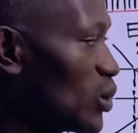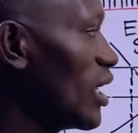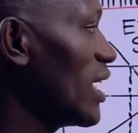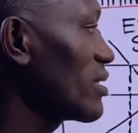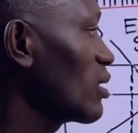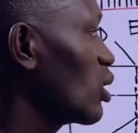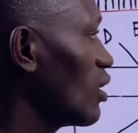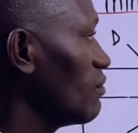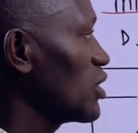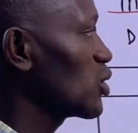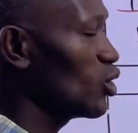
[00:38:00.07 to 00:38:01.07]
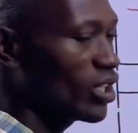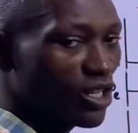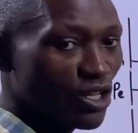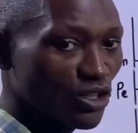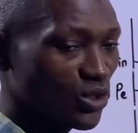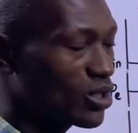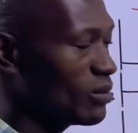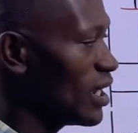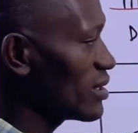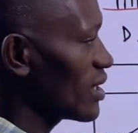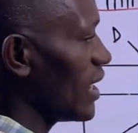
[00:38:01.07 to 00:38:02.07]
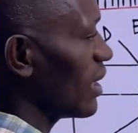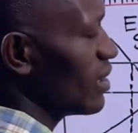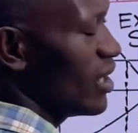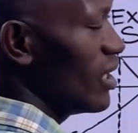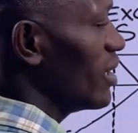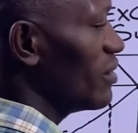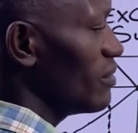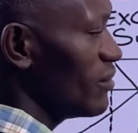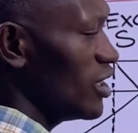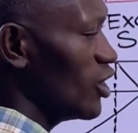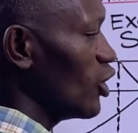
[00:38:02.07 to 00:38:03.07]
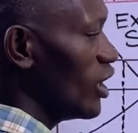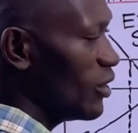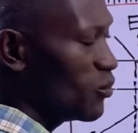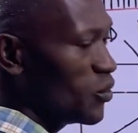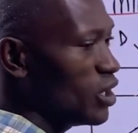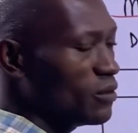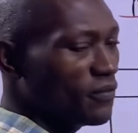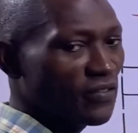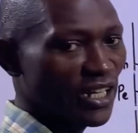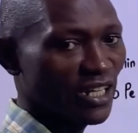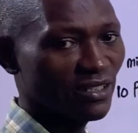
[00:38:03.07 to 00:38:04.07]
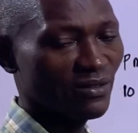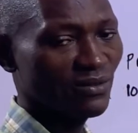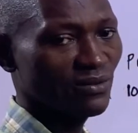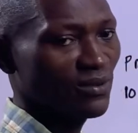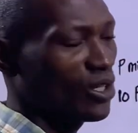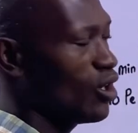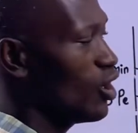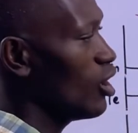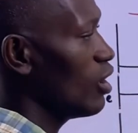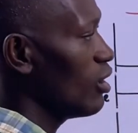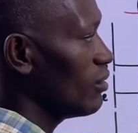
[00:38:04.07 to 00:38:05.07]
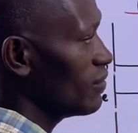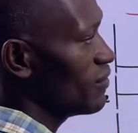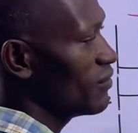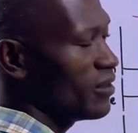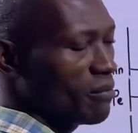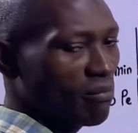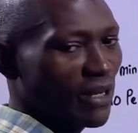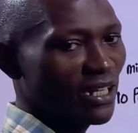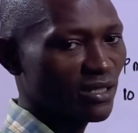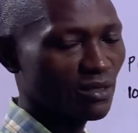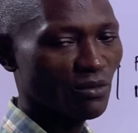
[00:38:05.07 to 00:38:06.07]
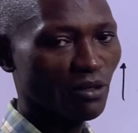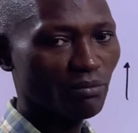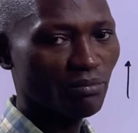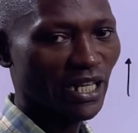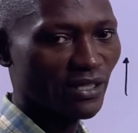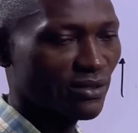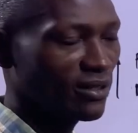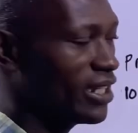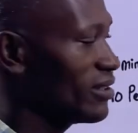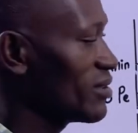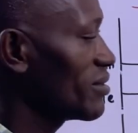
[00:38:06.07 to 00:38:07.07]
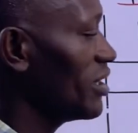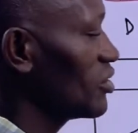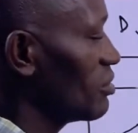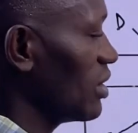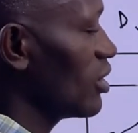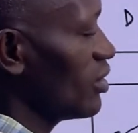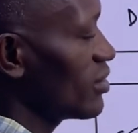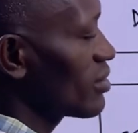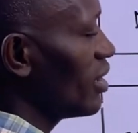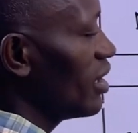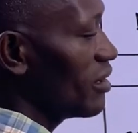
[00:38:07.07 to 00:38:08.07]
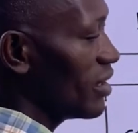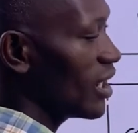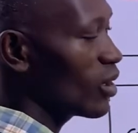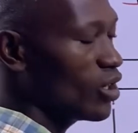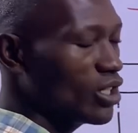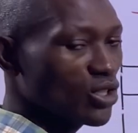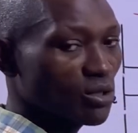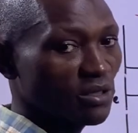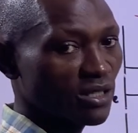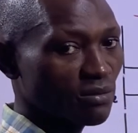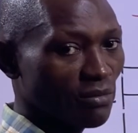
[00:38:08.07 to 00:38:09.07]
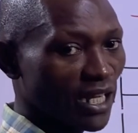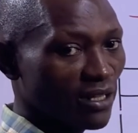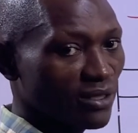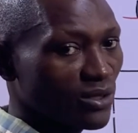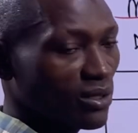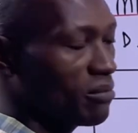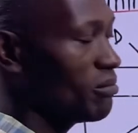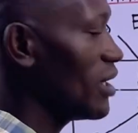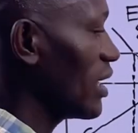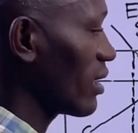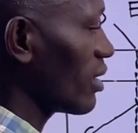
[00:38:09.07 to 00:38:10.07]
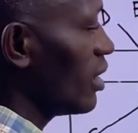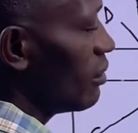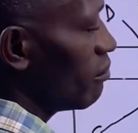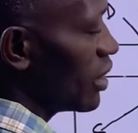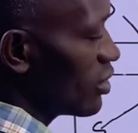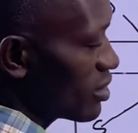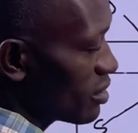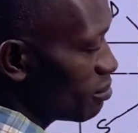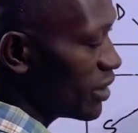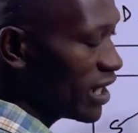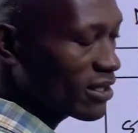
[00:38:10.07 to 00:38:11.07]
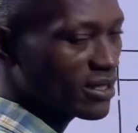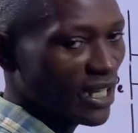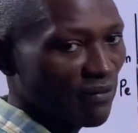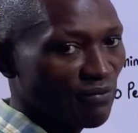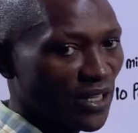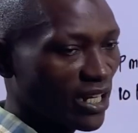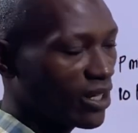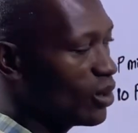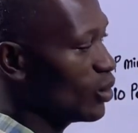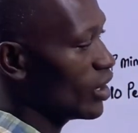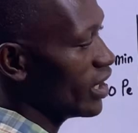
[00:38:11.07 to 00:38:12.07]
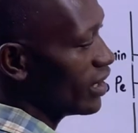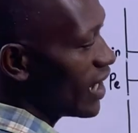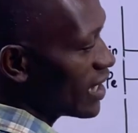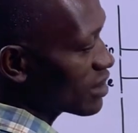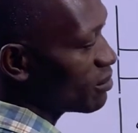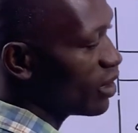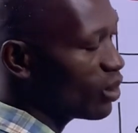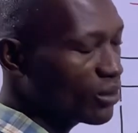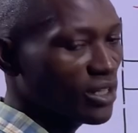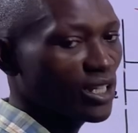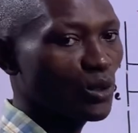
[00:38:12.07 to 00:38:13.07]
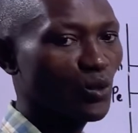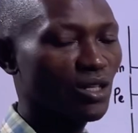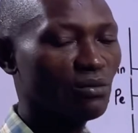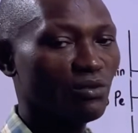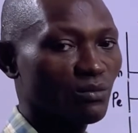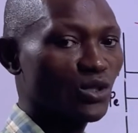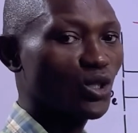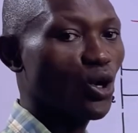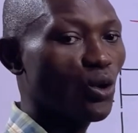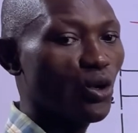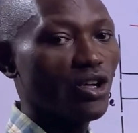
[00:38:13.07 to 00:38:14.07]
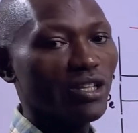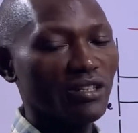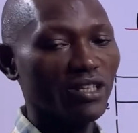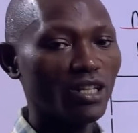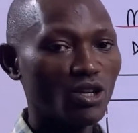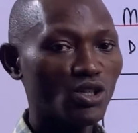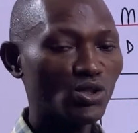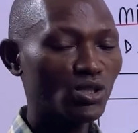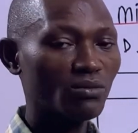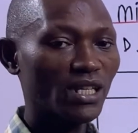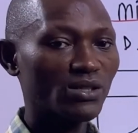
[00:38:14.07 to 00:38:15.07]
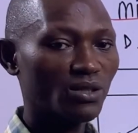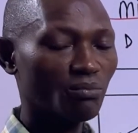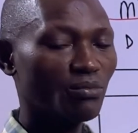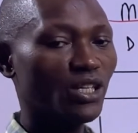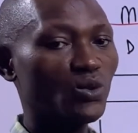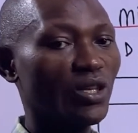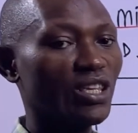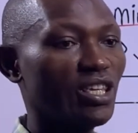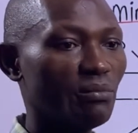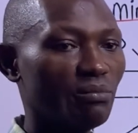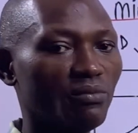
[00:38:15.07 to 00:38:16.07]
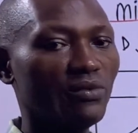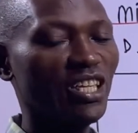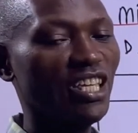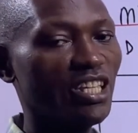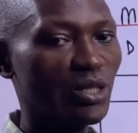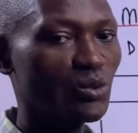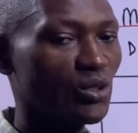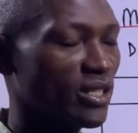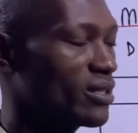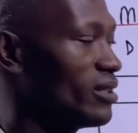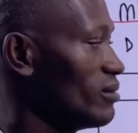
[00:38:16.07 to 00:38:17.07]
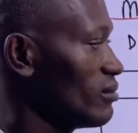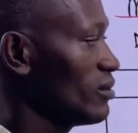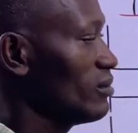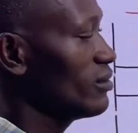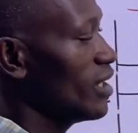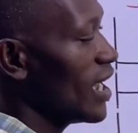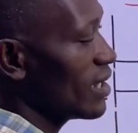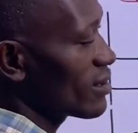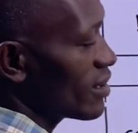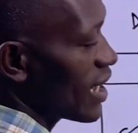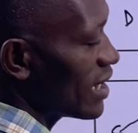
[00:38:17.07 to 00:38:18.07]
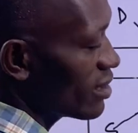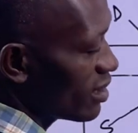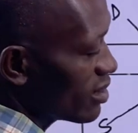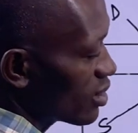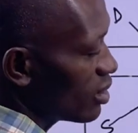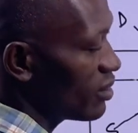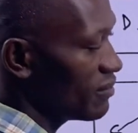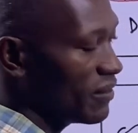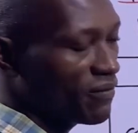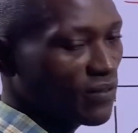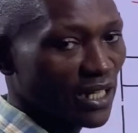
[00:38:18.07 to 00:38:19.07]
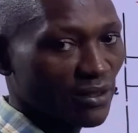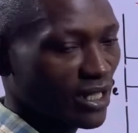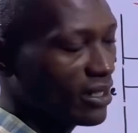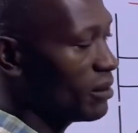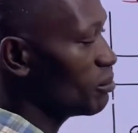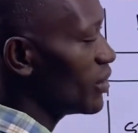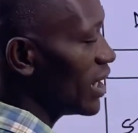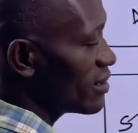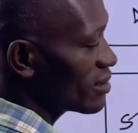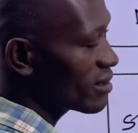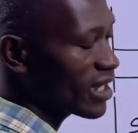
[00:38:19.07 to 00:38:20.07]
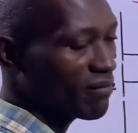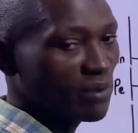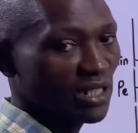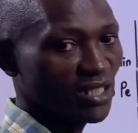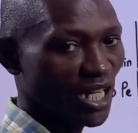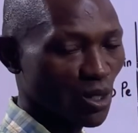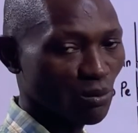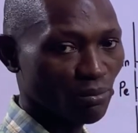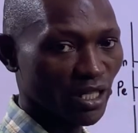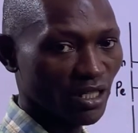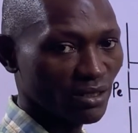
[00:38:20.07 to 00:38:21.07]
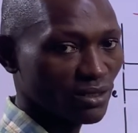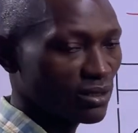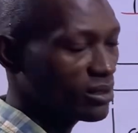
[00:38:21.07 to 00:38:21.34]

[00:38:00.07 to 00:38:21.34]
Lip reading: well as the government. So the consumers are a real fan of maximum price legislation because they are going to be smiling to the bank because the prices are very low here. That's below the equilibrium. So the consumer surplus will keep increasing. That's as a result of the fact that the prices have been downplayed